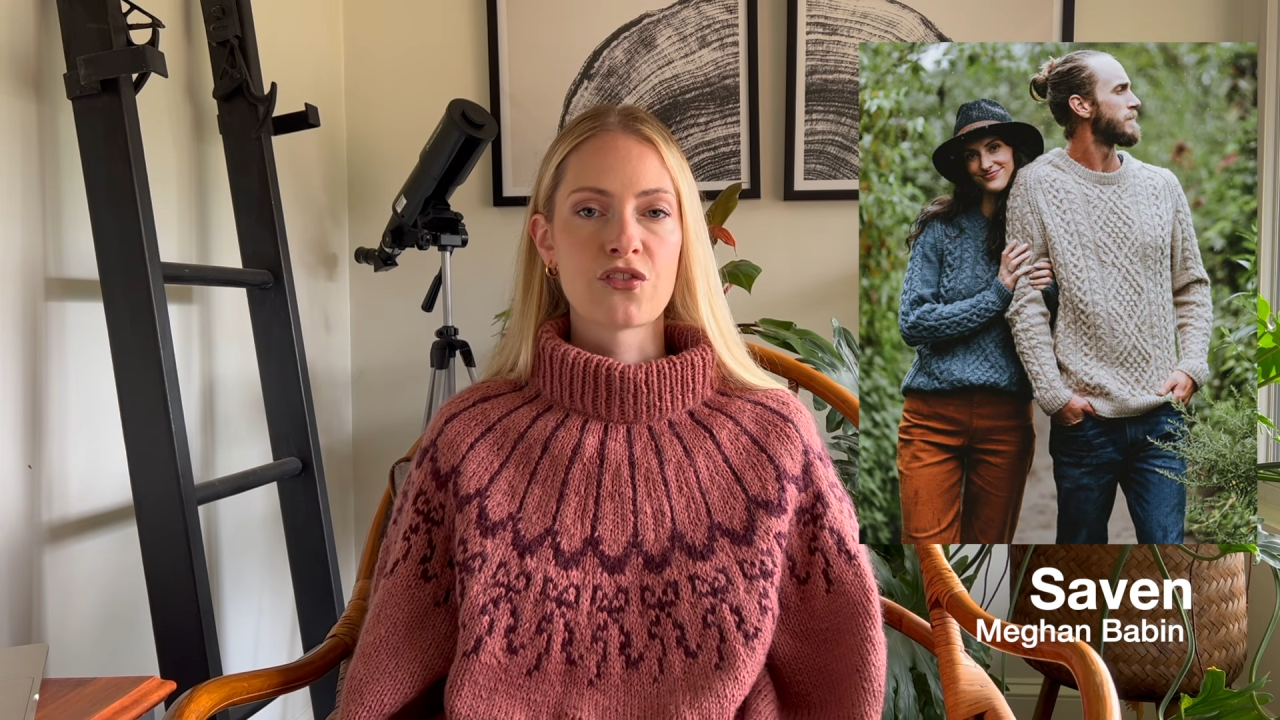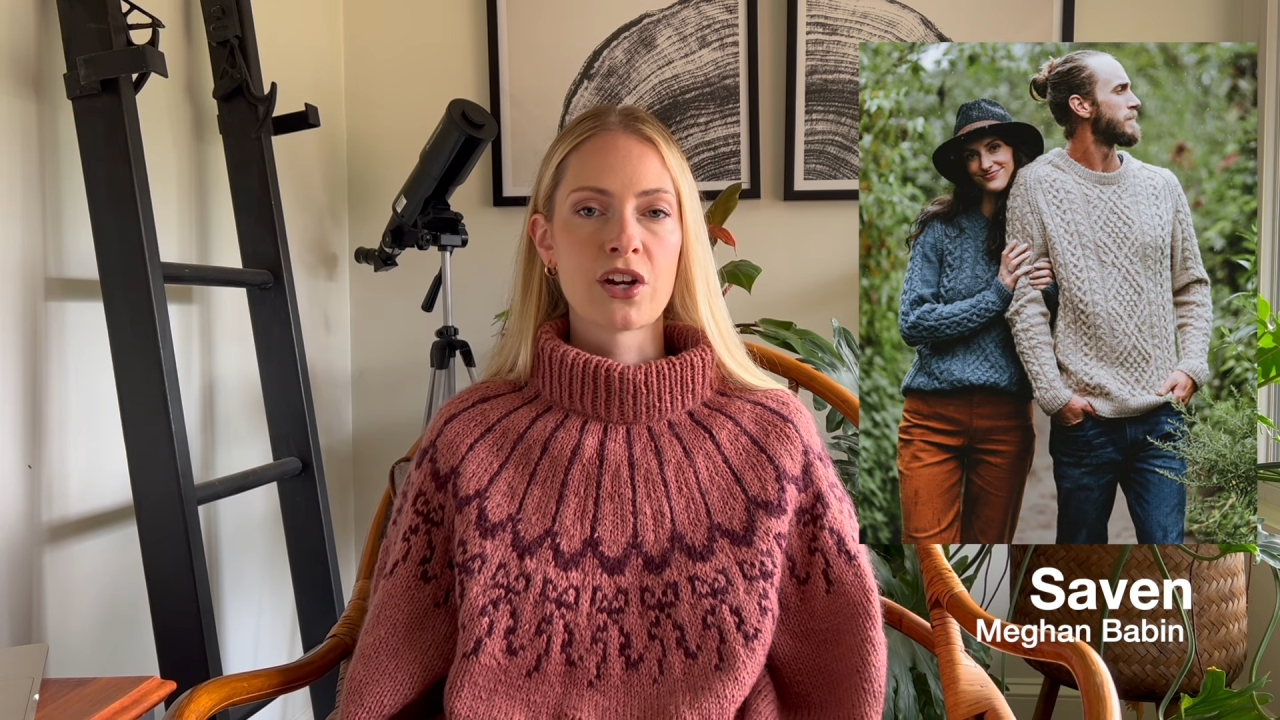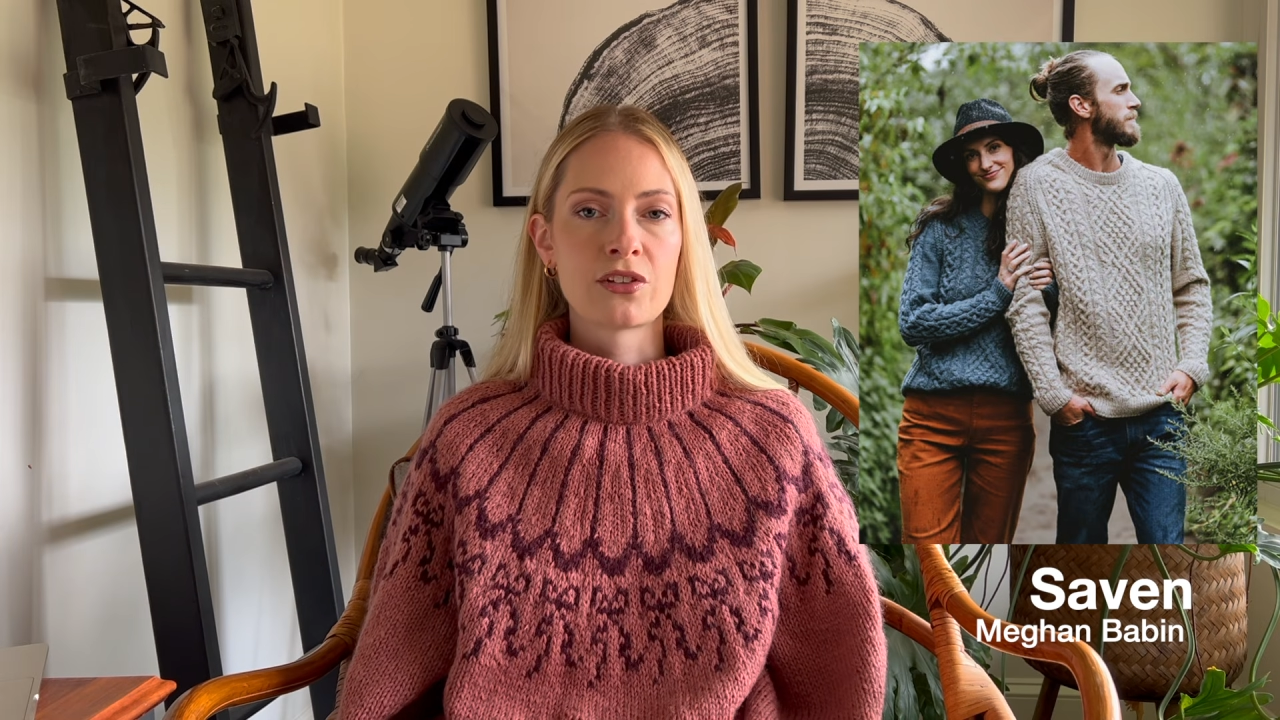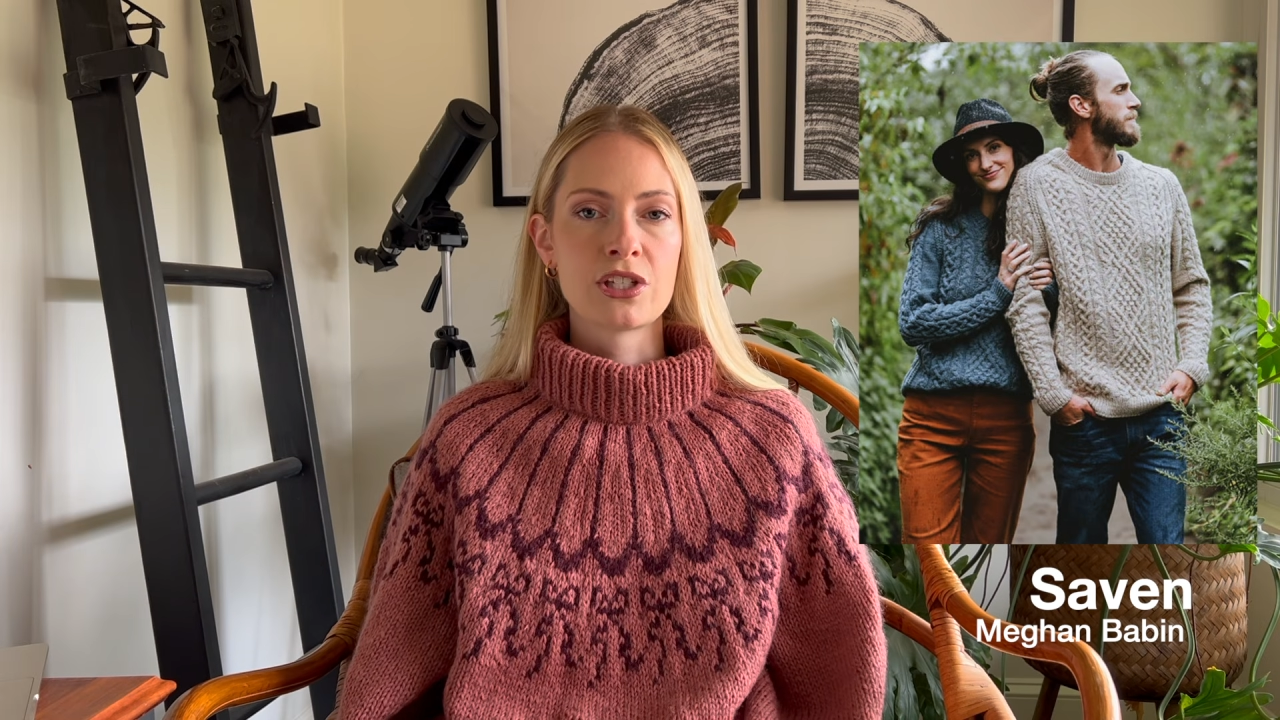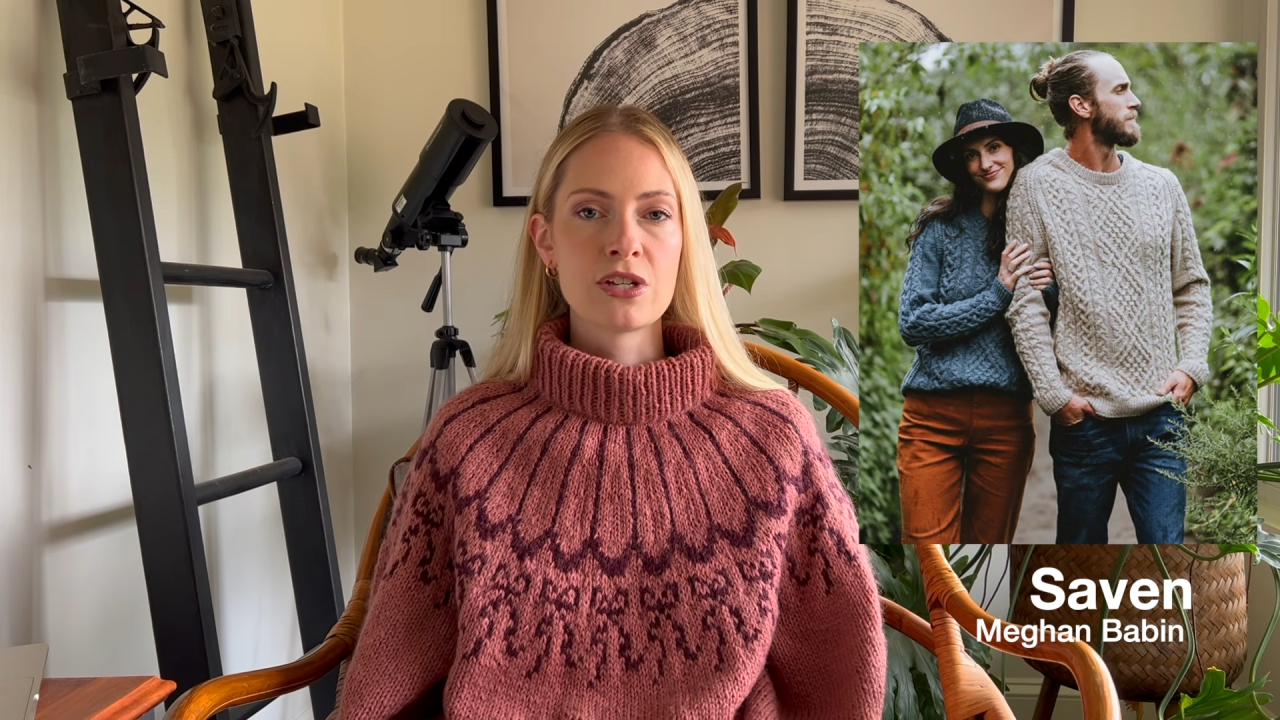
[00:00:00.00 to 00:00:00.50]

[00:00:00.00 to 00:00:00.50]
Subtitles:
fairly